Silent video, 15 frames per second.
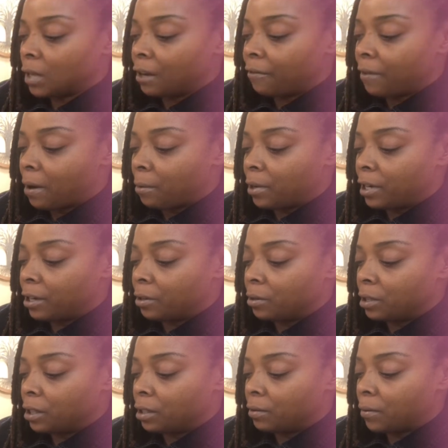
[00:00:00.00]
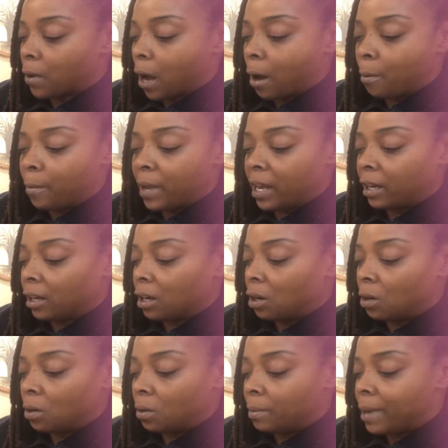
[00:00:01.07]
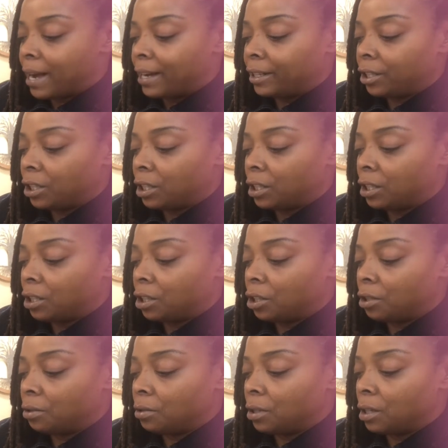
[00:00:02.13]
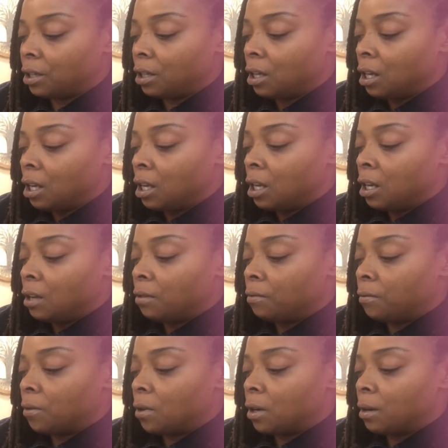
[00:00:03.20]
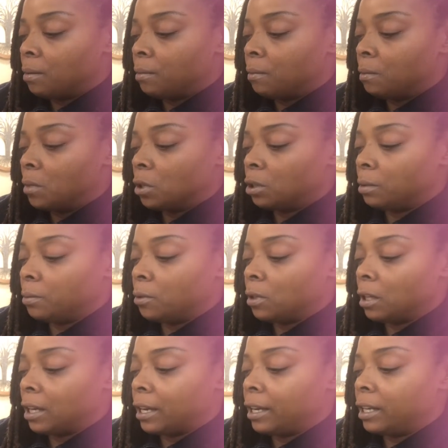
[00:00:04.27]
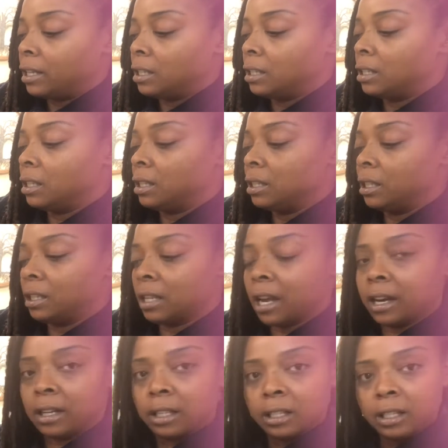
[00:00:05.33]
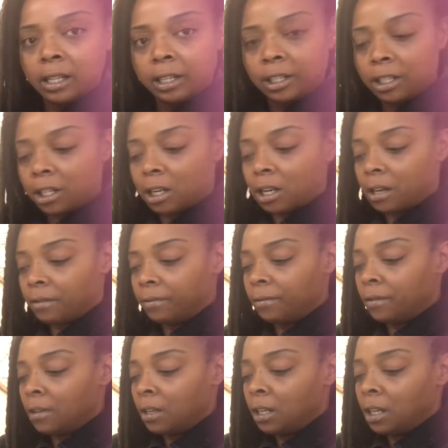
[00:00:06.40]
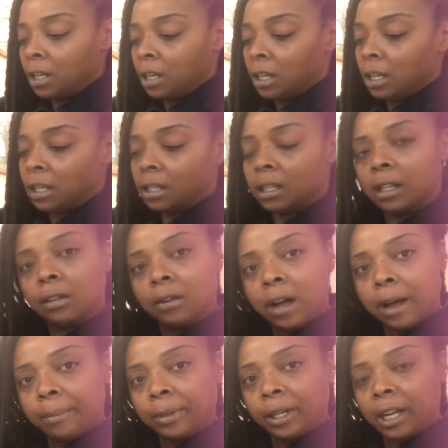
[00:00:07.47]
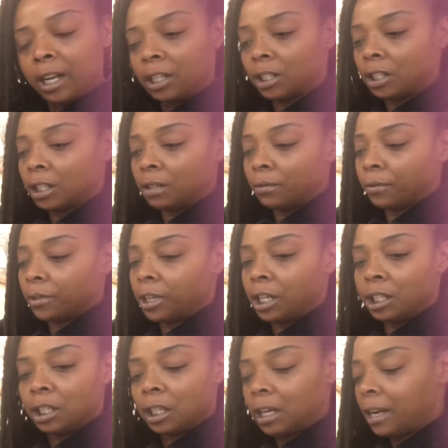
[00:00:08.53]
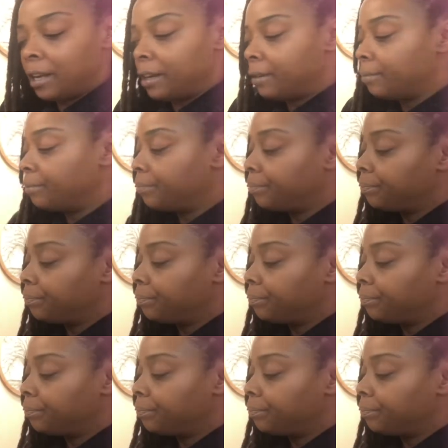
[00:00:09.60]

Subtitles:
If I want to use this, but I'll make a whole batch and then just use it for multiple clients and just kind of section off a single application for each client.